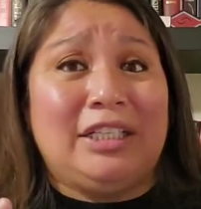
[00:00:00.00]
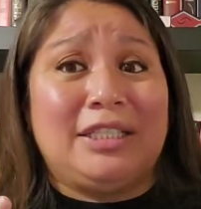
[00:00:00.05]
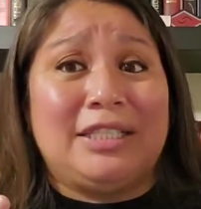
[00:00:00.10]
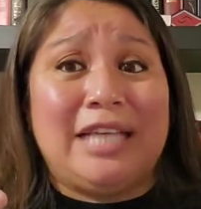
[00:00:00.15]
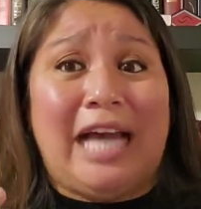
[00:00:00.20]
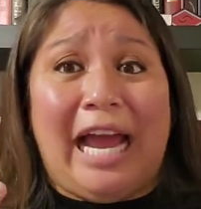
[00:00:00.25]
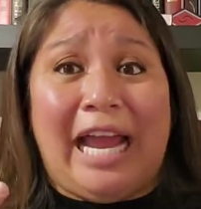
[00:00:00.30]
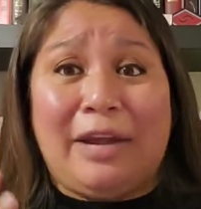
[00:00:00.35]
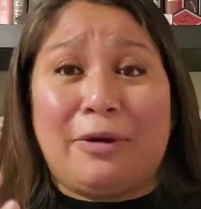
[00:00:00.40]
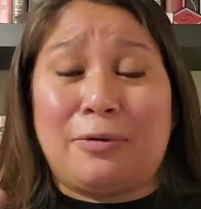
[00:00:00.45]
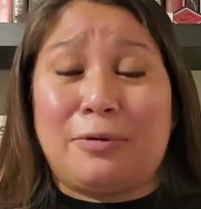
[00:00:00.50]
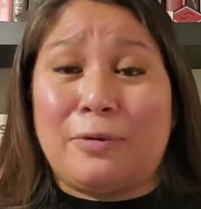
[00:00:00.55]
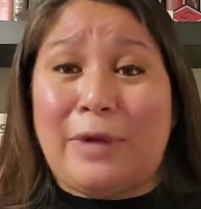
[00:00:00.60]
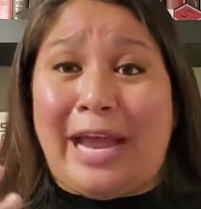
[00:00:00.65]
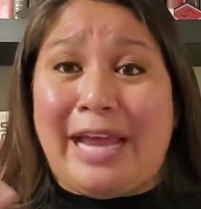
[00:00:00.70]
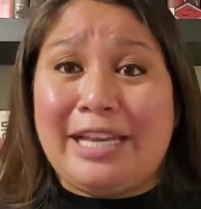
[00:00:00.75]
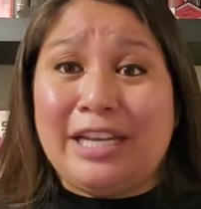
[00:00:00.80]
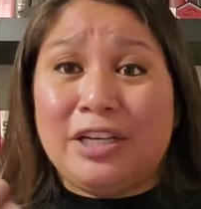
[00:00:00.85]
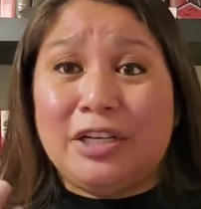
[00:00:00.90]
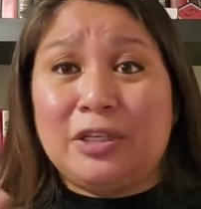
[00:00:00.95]

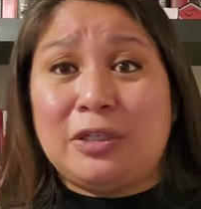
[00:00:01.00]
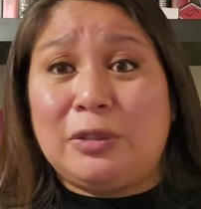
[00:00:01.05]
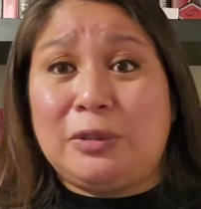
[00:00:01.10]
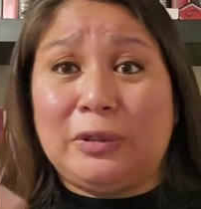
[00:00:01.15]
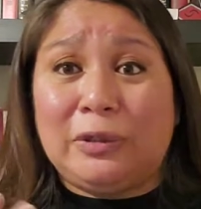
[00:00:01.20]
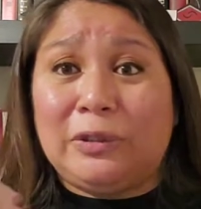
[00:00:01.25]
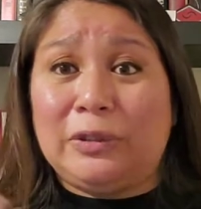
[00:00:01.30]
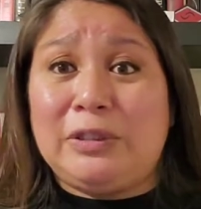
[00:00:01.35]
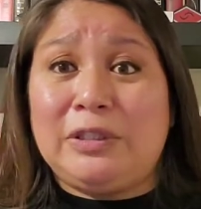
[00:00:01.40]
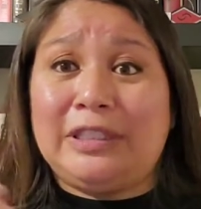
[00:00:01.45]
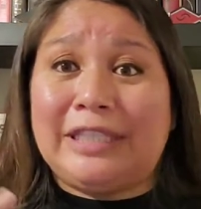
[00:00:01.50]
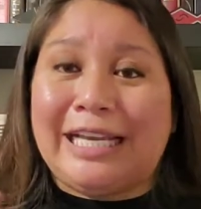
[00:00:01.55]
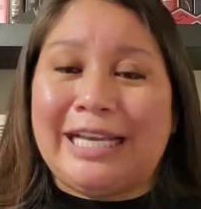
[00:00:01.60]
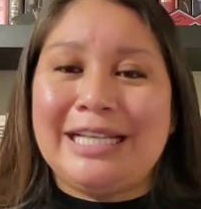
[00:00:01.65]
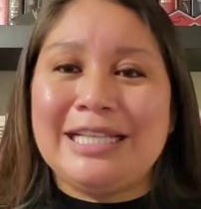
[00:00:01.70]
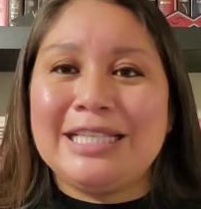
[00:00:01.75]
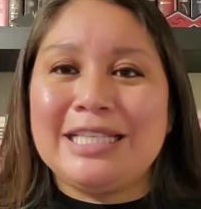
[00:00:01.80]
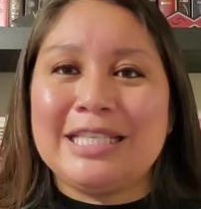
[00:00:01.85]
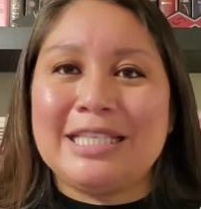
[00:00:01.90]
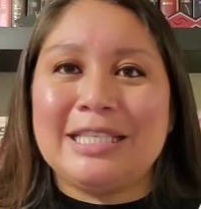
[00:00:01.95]
tyrannical
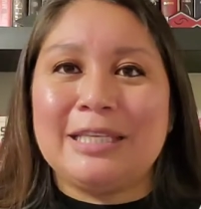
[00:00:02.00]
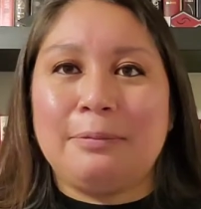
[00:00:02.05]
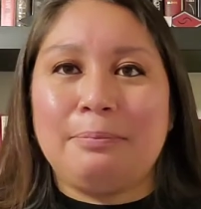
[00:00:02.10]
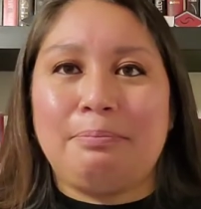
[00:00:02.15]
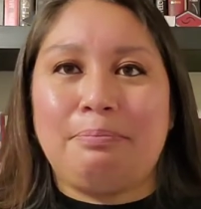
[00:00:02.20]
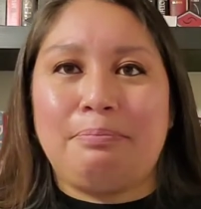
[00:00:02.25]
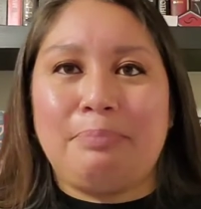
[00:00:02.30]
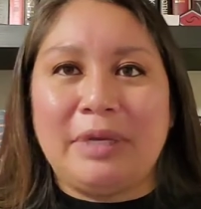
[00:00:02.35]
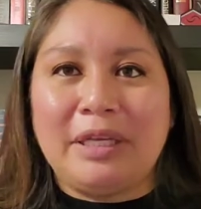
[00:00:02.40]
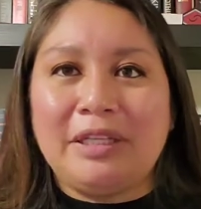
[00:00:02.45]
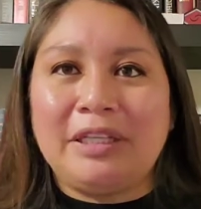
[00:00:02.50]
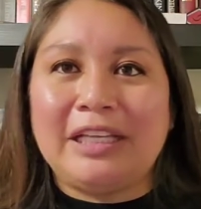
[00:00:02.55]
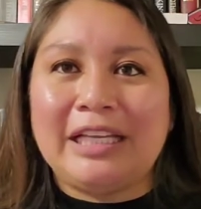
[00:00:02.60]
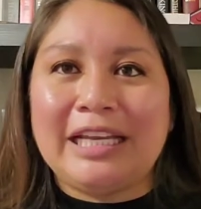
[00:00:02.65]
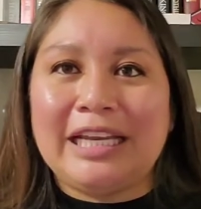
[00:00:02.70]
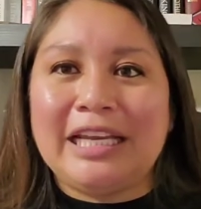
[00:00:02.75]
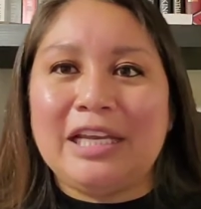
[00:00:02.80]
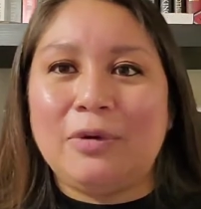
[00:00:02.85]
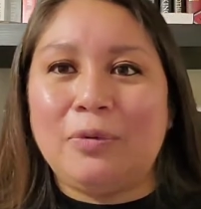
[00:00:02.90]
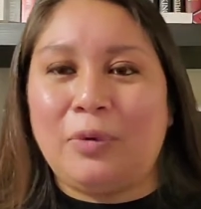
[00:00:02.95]

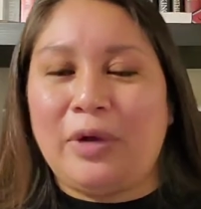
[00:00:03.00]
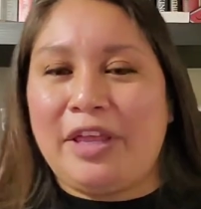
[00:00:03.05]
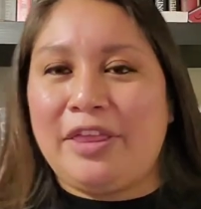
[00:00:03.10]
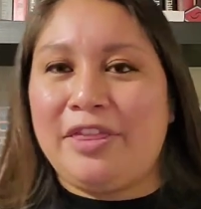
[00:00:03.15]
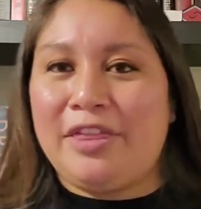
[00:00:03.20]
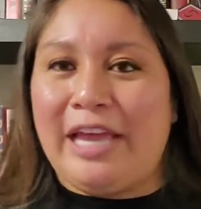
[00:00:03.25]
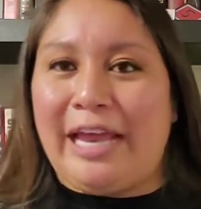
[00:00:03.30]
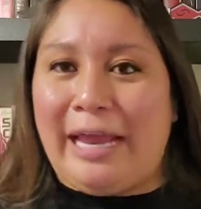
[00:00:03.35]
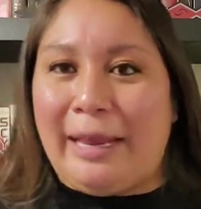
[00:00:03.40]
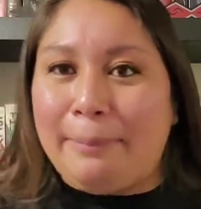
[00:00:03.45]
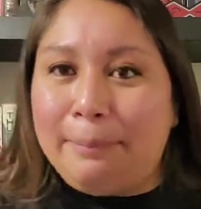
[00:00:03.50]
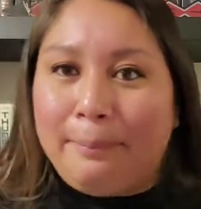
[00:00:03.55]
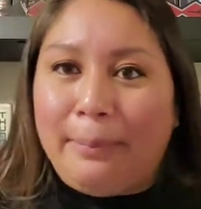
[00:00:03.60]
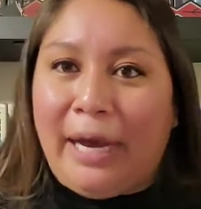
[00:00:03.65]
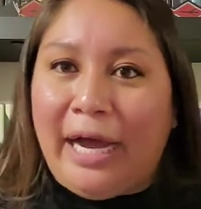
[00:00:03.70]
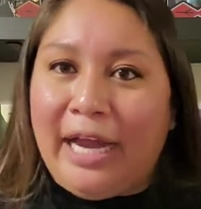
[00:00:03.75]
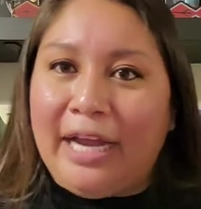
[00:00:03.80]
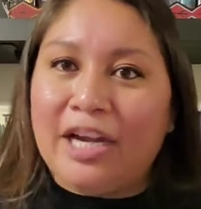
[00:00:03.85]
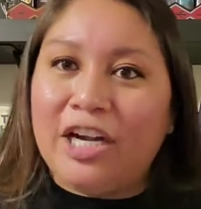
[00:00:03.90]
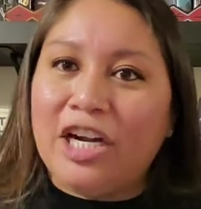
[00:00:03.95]
instability with the
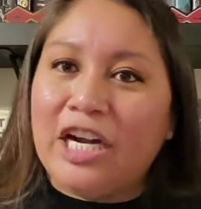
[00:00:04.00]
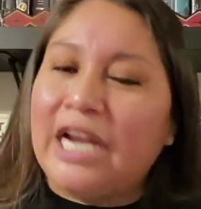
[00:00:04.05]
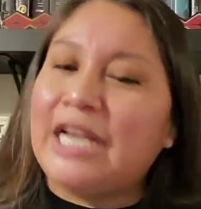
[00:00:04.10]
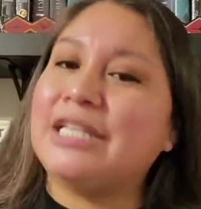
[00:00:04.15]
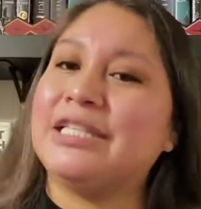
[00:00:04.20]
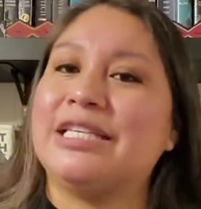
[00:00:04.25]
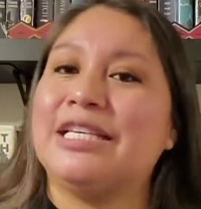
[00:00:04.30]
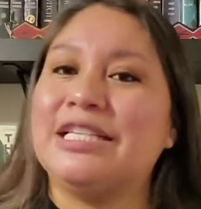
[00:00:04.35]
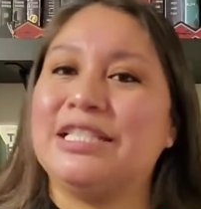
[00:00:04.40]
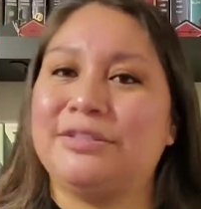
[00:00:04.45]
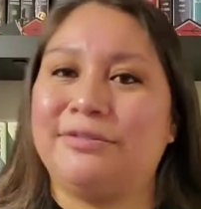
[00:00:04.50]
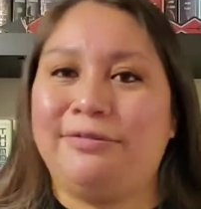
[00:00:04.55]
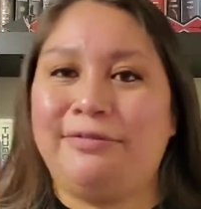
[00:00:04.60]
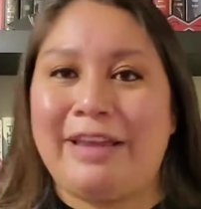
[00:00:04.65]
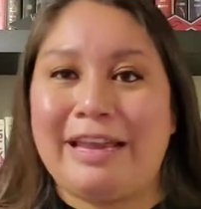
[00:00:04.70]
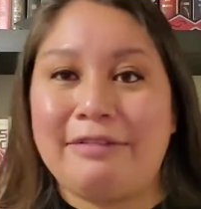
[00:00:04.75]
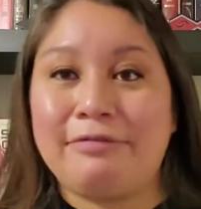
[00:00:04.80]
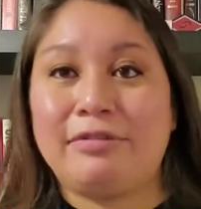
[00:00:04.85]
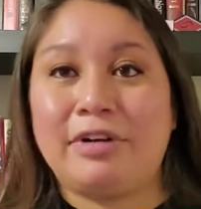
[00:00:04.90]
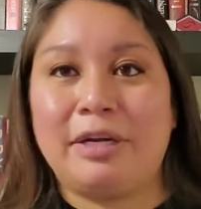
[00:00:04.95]
empire as his
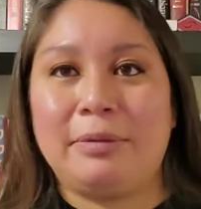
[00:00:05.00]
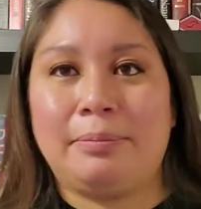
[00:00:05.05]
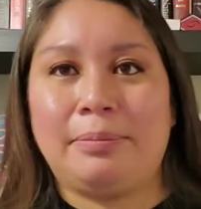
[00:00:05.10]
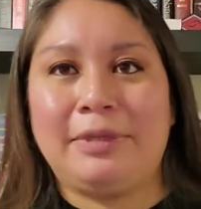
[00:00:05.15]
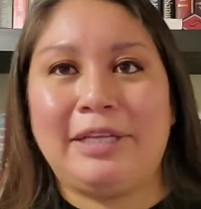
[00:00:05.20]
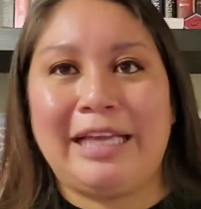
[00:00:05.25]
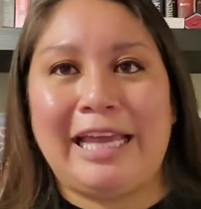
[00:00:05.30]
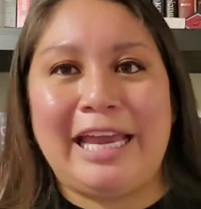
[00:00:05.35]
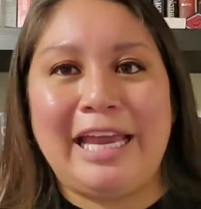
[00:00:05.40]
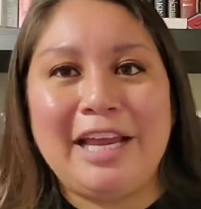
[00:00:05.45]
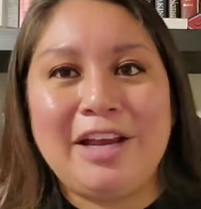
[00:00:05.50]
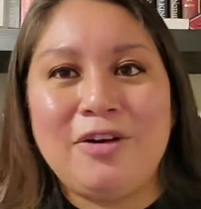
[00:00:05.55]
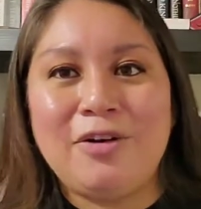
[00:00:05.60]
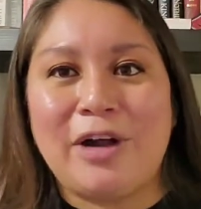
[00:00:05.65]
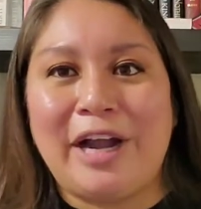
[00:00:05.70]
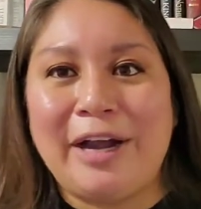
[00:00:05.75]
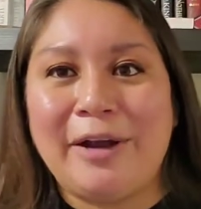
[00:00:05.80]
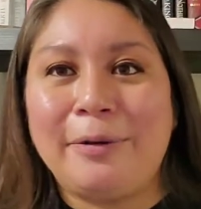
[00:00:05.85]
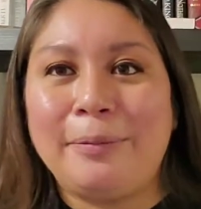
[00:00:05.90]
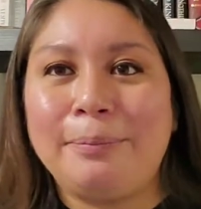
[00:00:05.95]
favorite
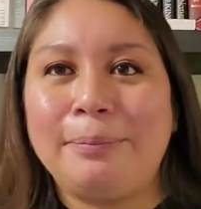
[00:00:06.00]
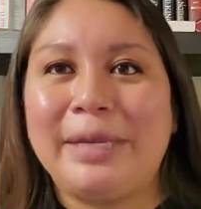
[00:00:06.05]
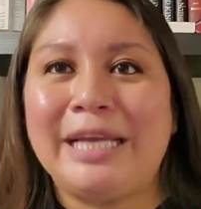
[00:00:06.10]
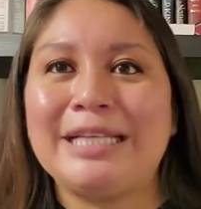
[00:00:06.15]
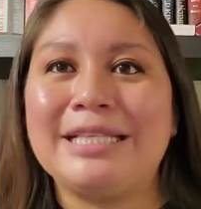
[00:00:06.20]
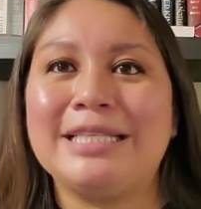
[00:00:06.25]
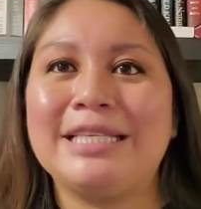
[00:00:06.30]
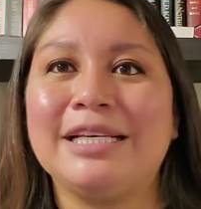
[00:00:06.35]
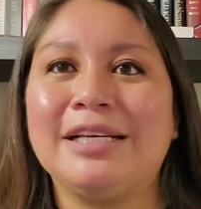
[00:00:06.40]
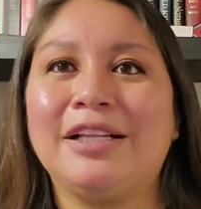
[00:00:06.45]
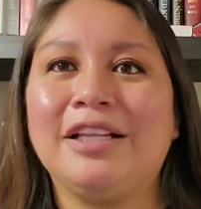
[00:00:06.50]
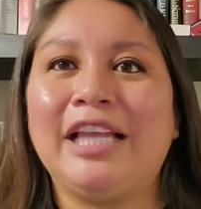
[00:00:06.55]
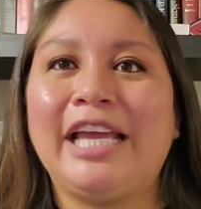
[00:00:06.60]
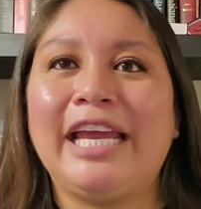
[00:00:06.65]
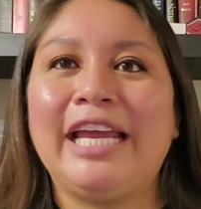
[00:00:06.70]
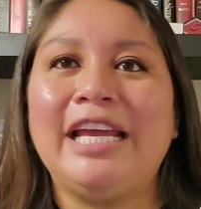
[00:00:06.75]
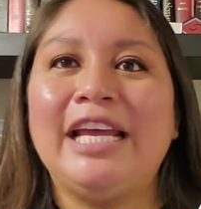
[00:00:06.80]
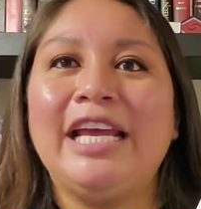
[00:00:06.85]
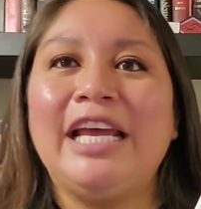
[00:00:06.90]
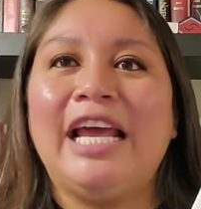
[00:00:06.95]
playground,
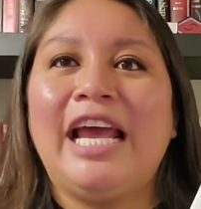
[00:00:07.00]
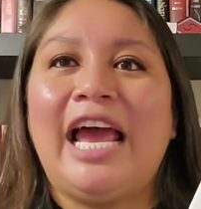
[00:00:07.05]
basically,